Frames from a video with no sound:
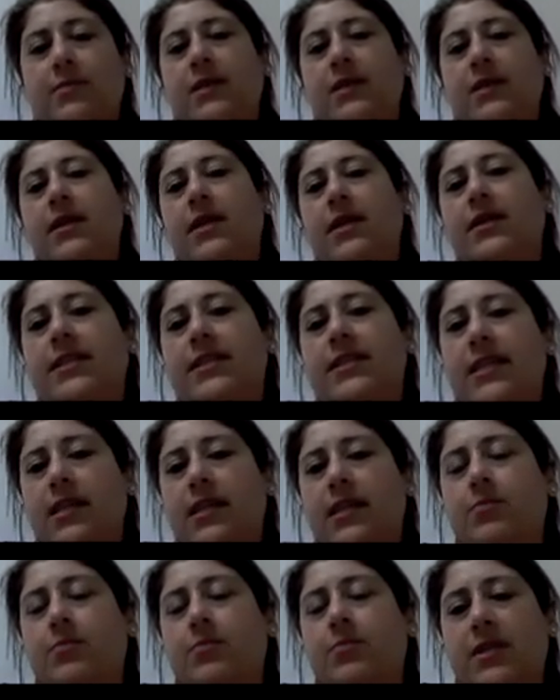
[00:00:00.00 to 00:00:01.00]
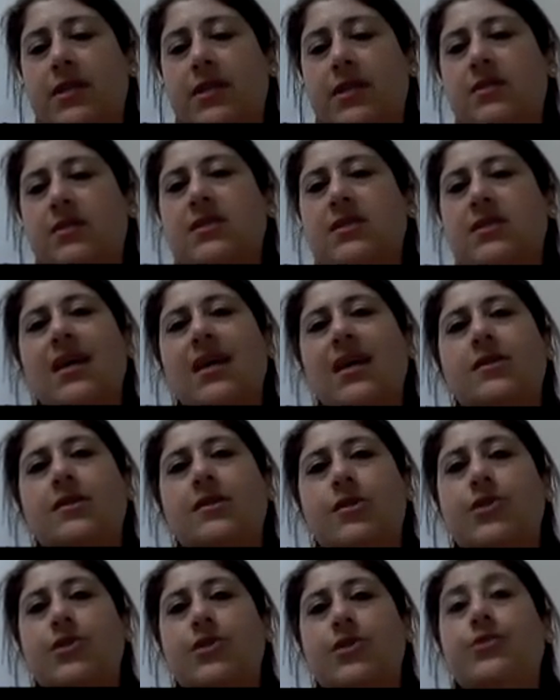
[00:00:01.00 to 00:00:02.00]
it deepens as
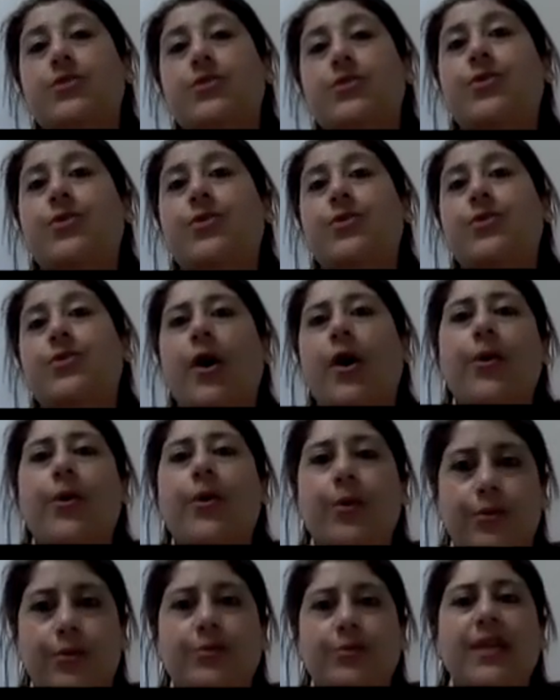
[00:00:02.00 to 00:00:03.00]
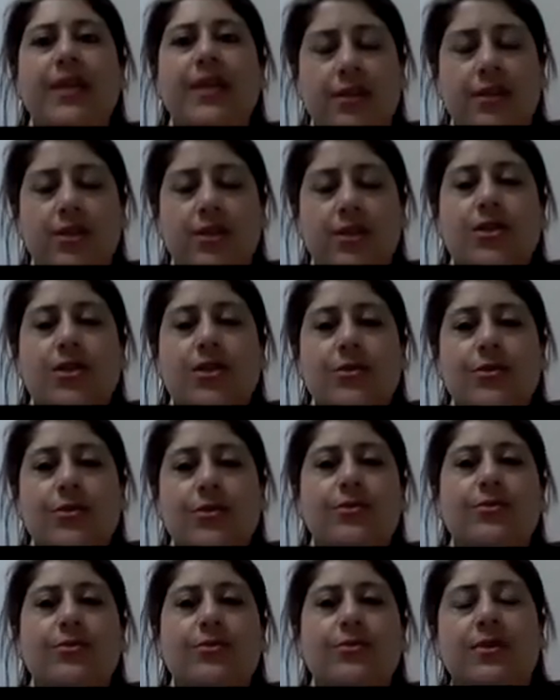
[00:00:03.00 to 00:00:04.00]
you go into
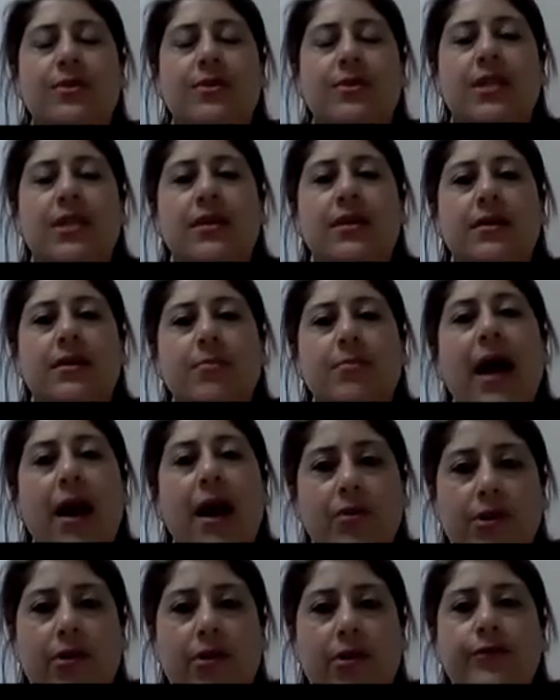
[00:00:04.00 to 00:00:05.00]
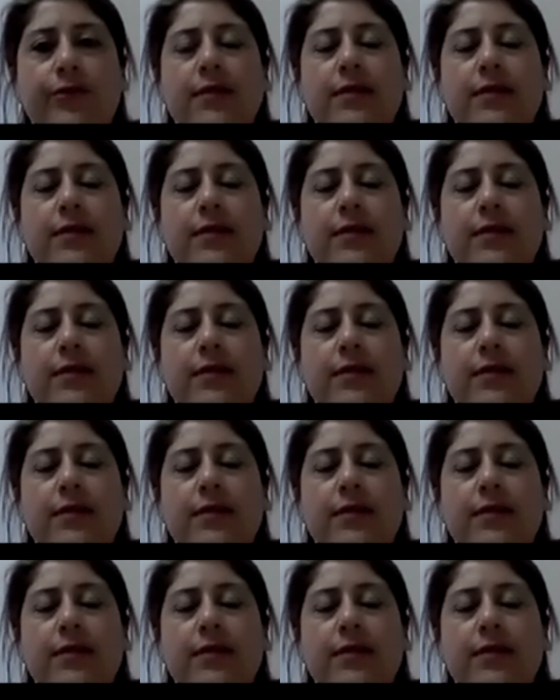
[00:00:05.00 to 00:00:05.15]
the paragraph.